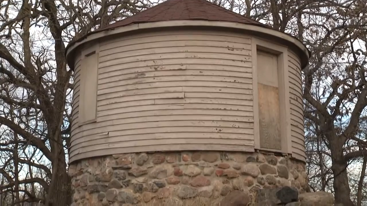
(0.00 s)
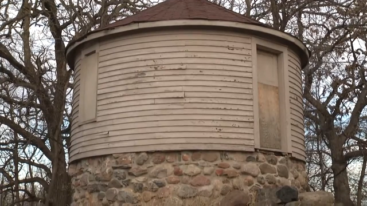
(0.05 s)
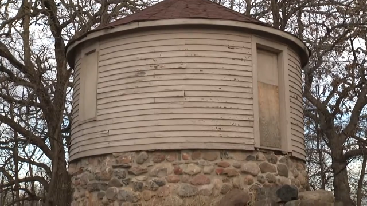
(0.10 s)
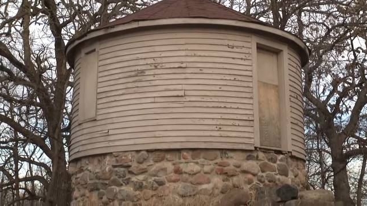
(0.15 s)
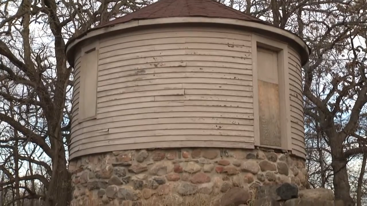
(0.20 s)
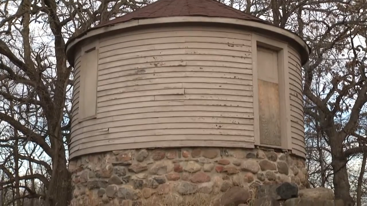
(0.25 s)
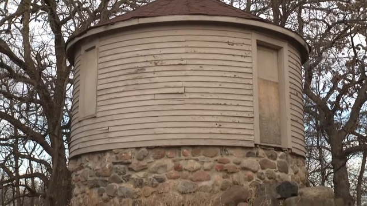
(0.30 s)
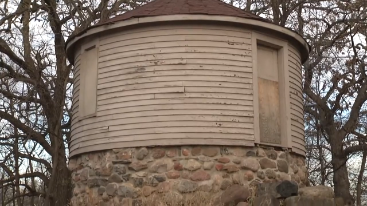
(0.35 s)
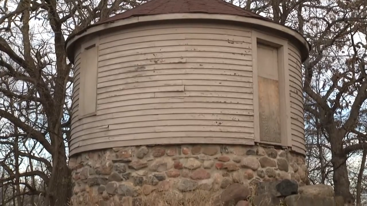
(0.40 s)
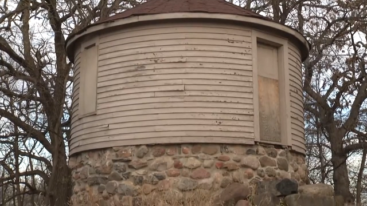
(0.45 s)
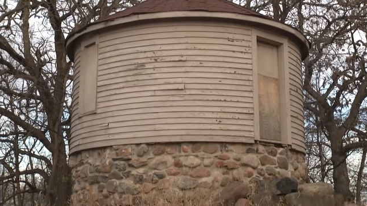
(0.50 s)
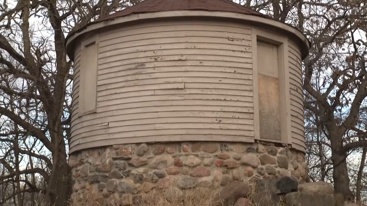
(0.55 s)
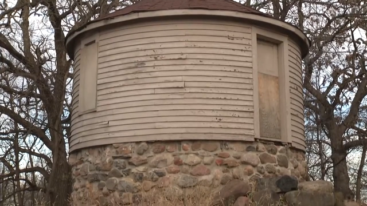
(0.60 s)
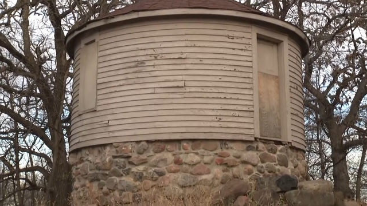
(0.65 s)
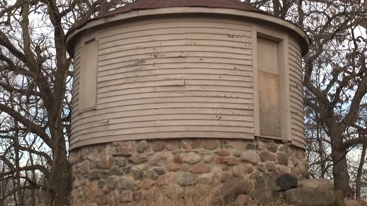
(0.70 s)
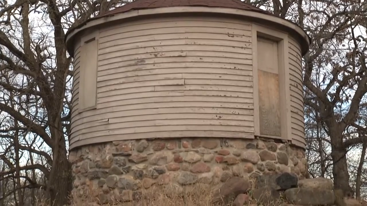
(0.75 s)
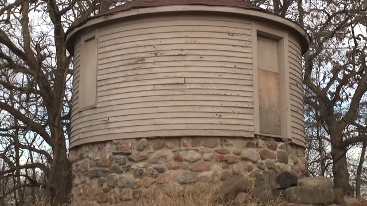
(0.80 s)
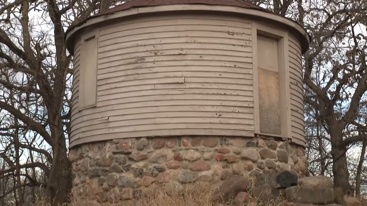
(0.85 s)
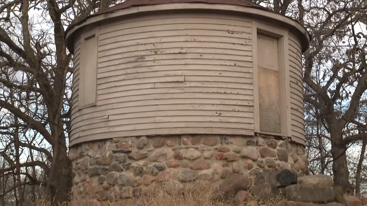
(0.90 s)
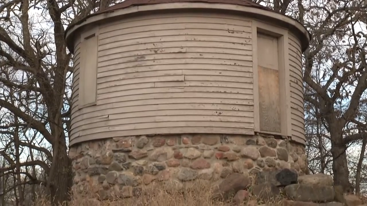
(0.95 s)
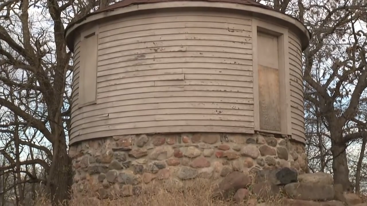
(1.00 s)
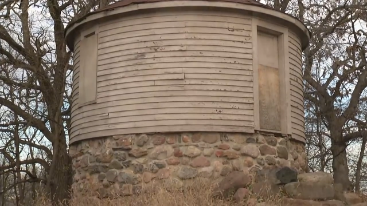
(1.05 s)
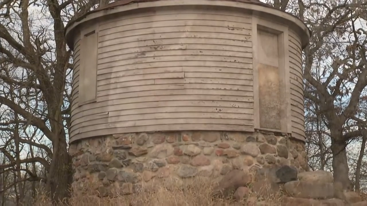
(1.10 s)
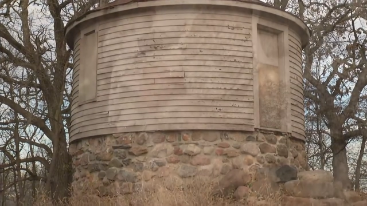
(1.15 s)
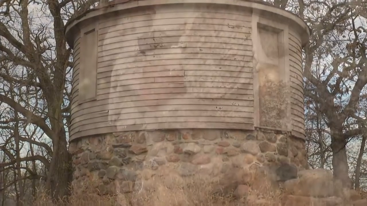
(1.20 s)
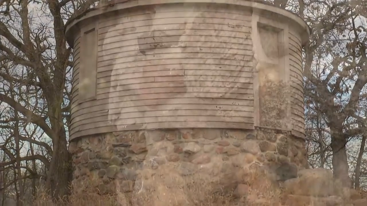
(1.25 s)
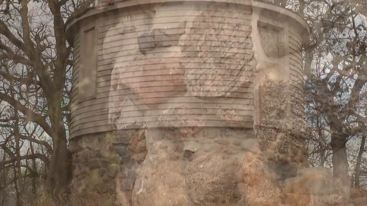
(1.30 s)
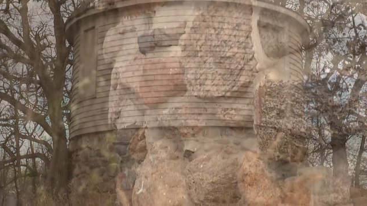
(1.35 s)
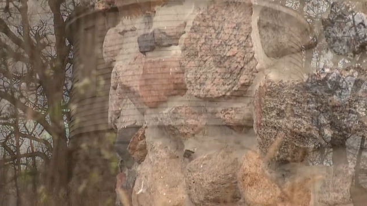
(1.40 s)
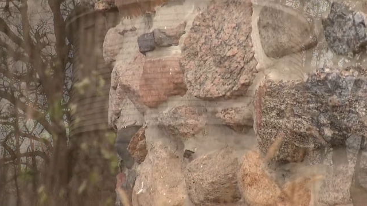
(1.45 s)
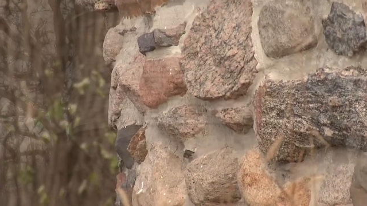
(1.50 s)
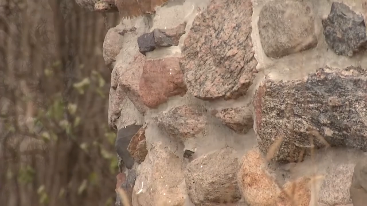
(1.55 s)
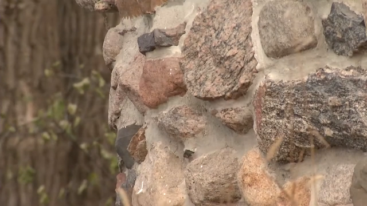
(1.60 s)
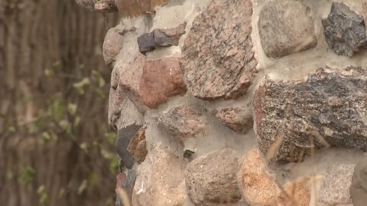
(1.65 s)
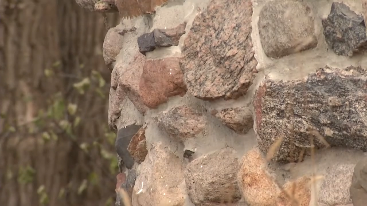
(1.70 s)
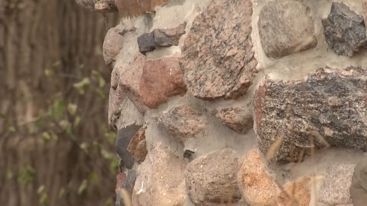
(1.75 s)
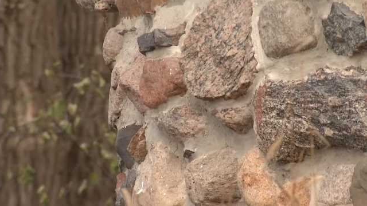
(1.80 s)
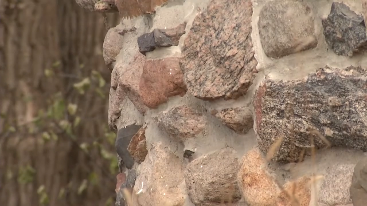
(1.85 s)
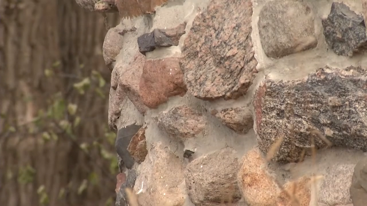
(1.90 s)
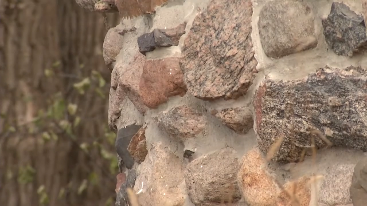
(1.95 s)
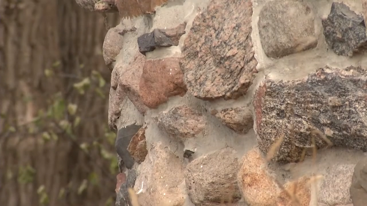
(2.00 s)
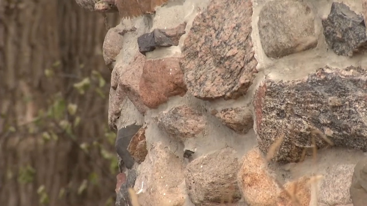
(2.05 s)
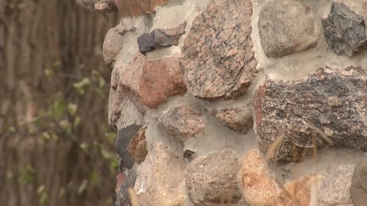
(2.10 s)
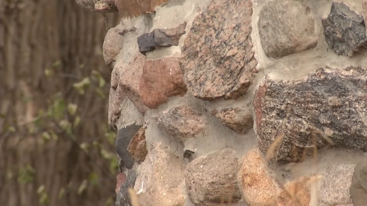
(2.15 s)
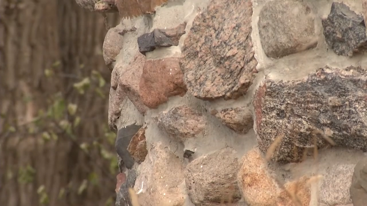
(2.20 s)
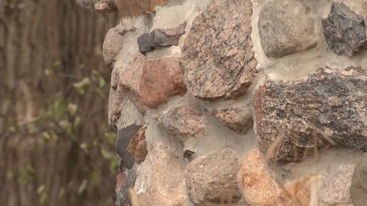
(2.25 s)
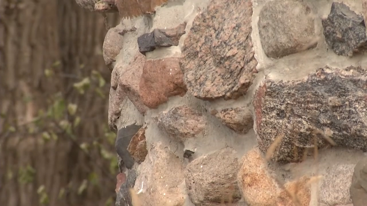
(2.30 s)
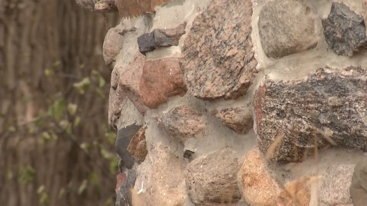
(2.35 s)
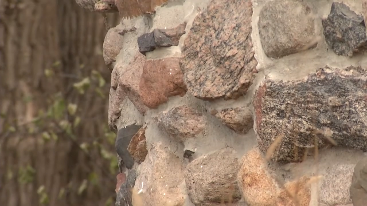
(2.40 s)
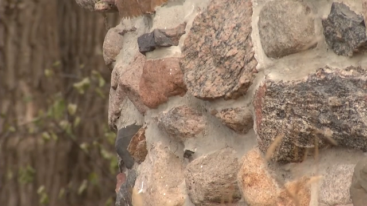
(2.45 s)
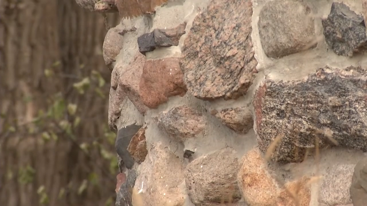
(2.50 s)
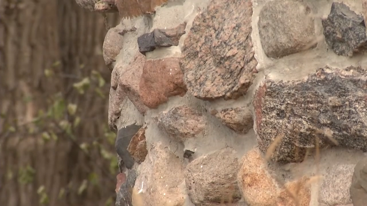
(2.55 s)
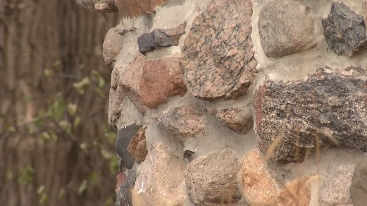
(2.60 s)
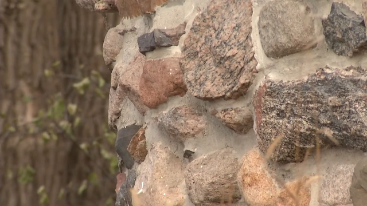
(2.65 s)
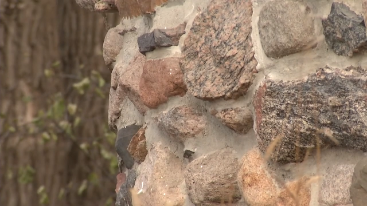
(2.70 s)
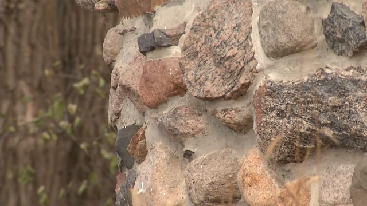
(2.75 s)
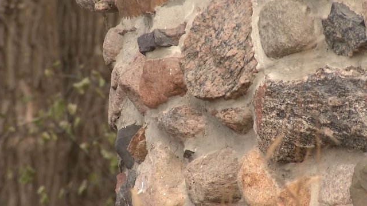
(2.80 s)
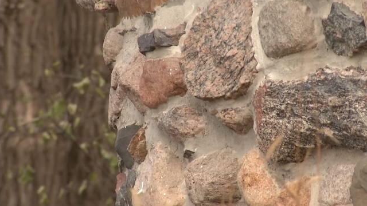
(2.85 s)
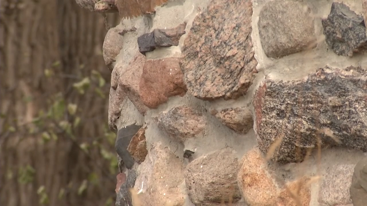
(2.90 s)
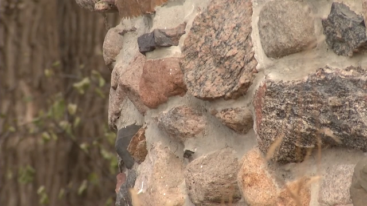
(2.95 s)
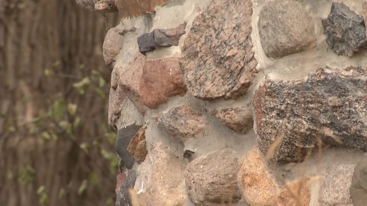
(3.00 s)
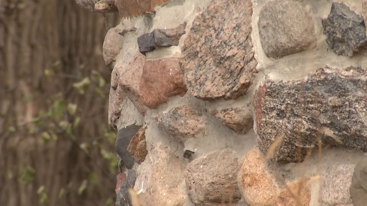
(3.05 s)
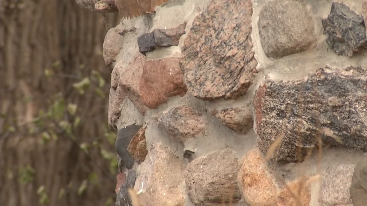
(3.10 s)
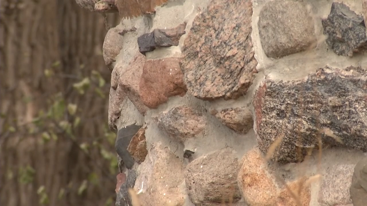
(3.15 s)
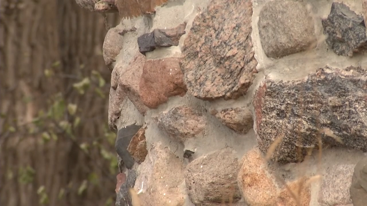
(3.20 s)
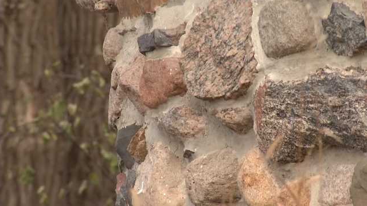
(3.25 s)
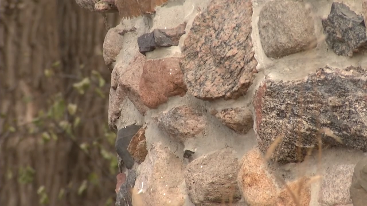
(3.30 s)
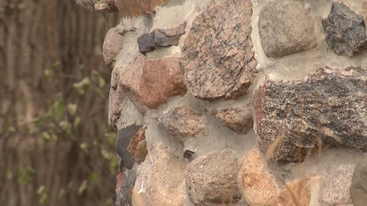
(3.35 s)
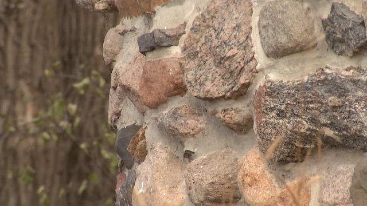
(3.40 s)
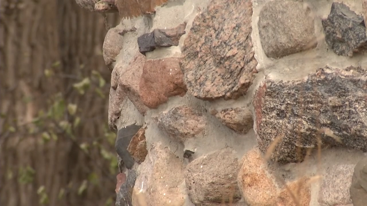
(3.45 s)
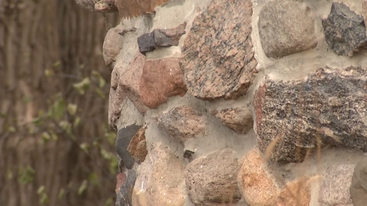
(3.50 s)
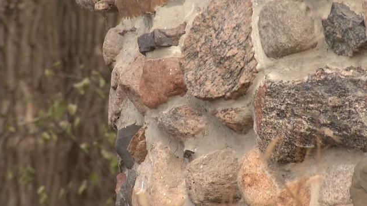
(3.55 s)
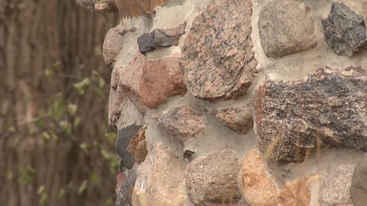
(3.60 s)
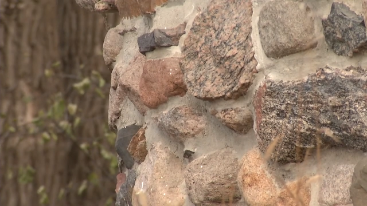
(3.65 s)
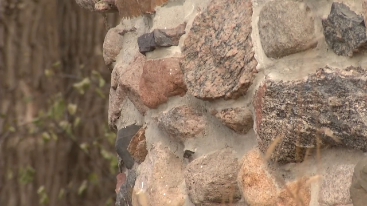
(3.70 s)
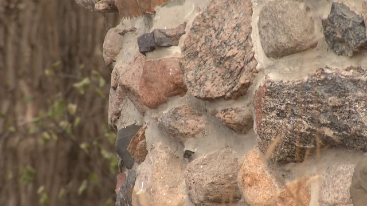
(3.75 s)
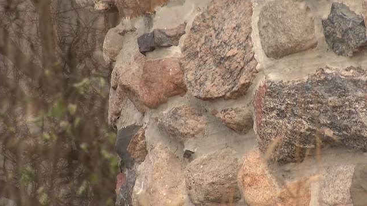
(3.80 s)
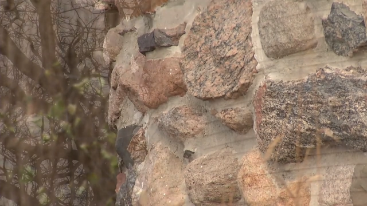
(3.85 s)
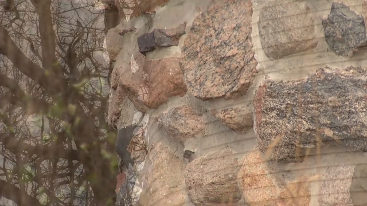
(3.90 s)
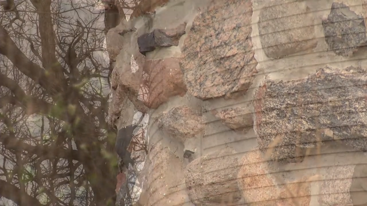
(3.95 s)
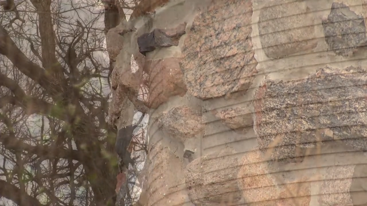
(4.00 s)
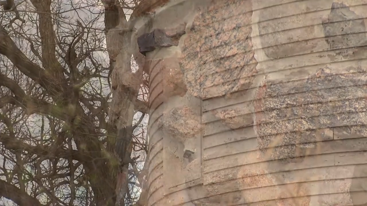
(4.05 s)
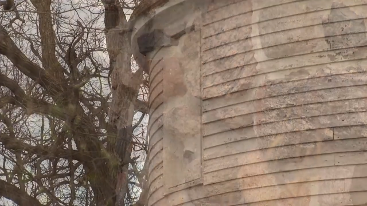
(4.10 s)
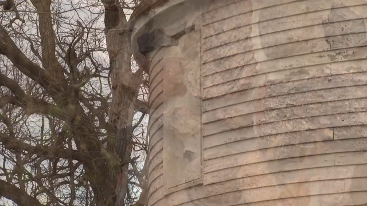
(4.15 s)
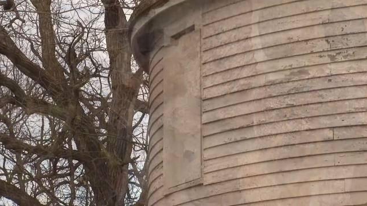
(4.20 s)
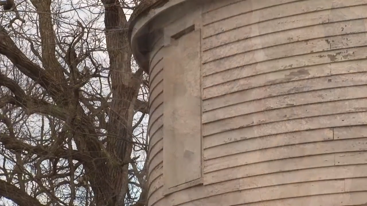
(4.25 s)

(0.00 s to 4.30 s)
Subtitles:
No face is visible, so there are no lips to read.